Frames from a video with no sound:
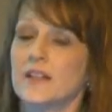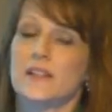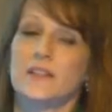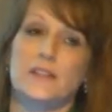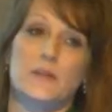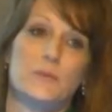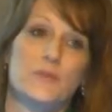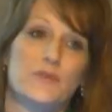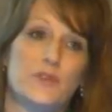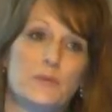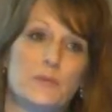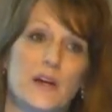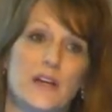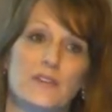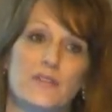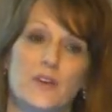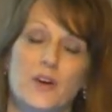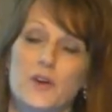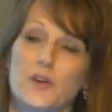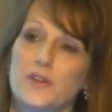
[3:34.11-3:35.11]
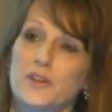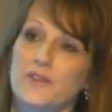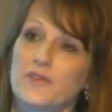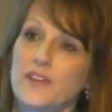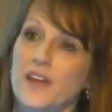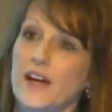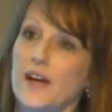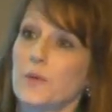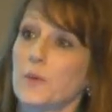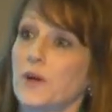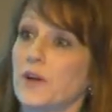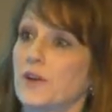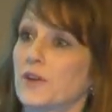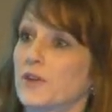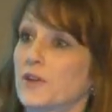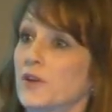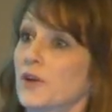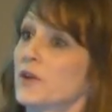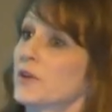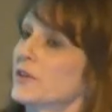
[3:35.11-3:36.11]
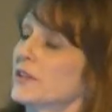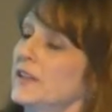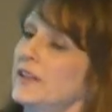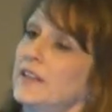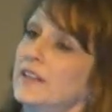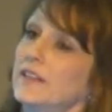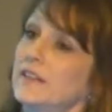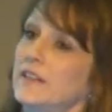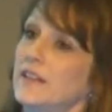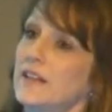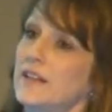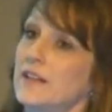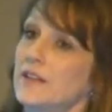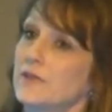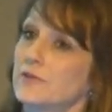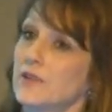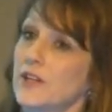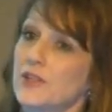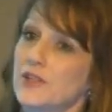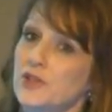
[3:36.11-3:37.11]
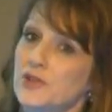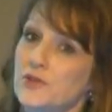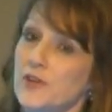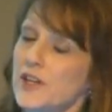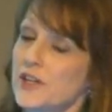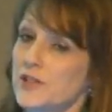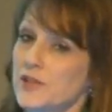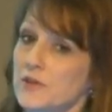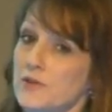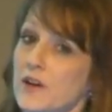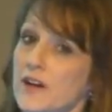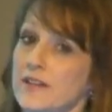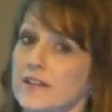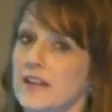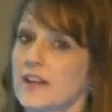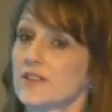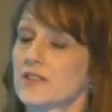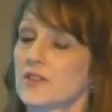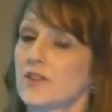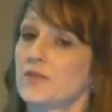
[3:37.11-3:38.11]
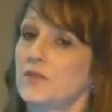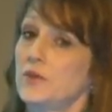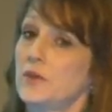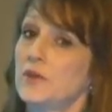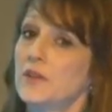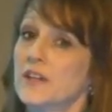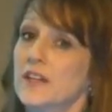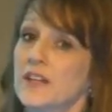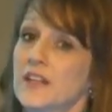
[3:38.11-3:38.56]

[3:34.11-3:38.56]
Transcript: Some of you may have heard of that. We are currently in uh, registration right now, so if you